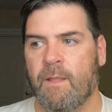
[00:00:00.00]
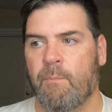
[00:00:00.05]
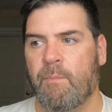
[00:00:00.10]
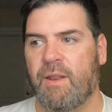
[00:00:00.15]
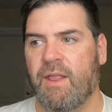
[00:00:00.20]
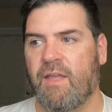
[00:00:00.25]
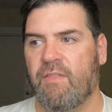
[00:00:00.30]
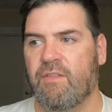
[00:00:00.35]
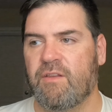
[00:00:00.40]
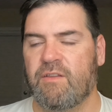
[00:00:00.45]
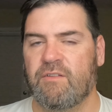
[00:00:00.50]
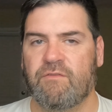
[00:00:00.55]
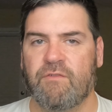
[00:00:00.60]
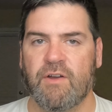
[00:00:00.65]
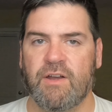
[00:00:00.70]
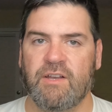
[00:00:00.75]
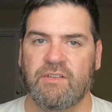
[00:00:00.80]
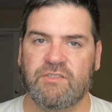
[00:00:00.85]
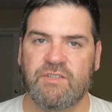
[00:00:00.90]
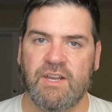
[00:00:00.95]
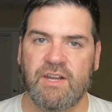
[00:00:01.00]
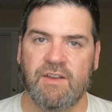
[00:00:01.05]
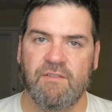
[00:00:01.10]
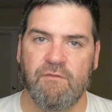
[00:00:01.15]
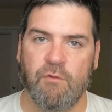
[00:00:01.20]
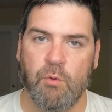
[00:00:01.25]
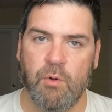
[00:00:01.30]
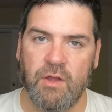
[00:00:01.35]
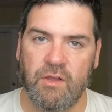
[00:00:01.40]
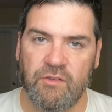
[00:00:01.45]
But he had the very distinctive
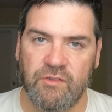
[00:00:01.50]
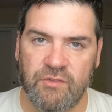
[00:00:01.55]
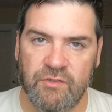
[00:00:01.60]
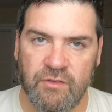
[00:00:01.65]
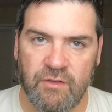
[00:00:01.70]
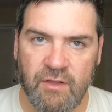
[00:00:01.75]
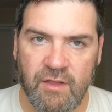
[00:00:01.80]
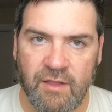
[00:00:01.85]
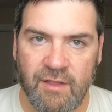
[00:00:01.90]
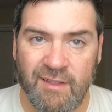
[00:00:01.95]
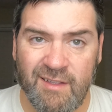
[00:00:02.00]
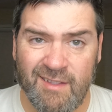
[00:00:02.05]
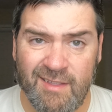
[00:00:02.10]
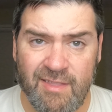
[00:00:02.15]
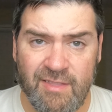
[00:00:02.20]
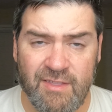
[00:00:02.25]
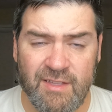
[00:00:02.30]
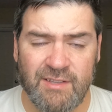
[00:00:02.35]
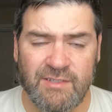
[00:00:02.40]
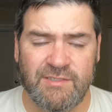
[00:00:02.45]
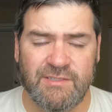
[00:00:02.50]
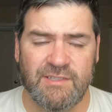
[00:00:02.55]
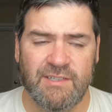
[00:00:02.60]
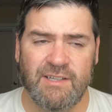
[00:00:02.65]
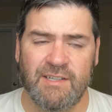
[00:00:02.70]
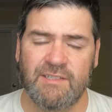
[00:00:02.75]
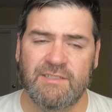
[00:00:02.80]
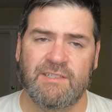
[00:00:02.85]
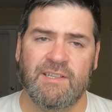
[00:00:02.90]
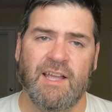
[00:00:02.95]
voice. This
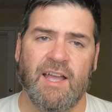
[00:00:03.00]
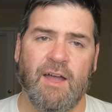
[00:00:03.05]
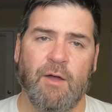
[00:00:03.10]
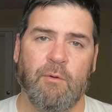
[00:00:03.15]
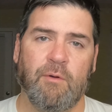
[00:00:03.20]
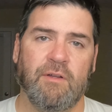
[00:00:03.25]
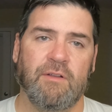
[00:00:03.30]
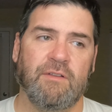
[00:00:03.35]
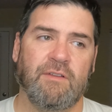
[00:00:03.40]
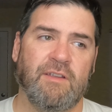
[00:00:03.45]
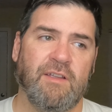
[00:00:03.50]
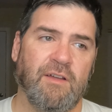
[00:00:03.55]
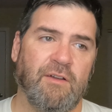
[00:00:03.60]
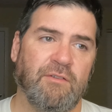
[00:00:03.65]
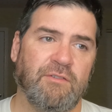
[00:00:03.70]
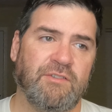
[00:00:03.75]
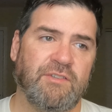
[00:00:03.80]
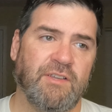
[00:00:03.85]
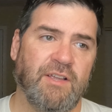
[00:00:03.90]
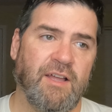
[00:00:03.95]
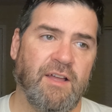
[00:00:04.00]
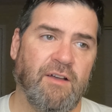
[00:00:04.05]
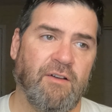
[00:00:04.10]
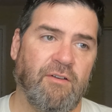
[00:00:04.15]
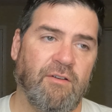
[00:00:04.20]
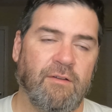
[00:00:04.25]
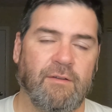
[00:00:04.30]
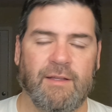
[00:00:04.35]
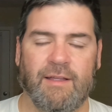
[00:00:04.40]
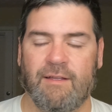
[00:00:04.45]
is Howard Cosell.
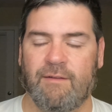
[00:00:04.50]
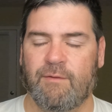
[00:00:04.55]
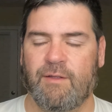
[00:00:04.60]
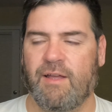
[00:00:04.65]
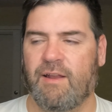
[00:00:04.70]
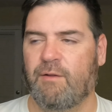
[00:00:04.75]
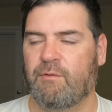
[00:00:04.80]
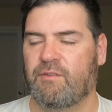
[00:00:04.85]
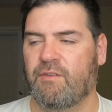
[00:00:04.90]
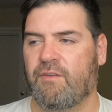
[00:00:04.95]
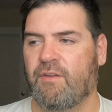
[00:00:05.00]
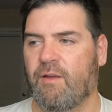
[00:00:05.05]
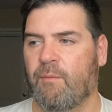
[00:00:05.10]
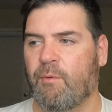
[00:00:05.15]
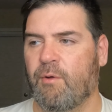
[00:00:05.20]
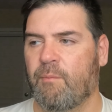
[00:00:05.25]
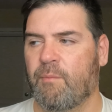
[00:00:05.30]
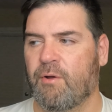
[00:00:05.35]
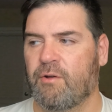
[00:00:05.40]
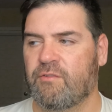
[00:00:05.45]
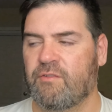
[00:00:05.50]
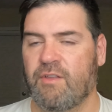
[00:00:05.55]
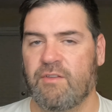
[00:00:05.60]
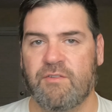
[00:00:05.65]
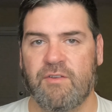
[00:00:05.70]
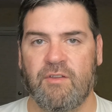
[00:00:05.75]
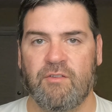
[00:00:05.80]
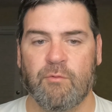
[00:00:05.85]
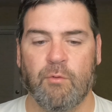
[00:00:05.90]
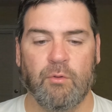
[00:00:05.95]
Oh, God, that was a terrible
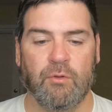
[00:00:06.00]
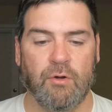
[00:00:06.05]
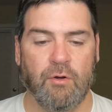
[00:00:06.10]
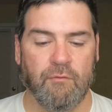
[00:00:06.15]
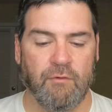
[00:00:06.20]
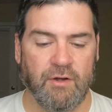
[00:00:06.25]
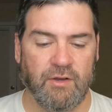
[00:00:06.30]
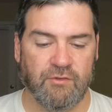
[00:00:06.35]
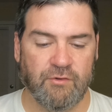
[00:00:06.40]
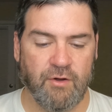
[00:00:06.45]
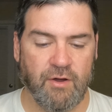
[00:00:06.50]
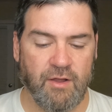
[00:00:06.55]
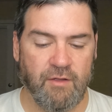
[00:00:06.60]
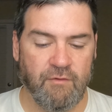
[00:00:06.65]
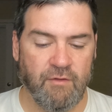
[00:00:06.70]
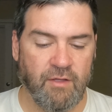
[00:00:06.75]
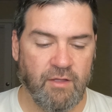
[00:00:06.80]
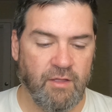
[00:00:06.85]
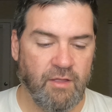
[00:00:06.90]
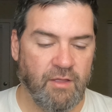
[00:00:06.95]
impersonation. He's rolling over in his grave.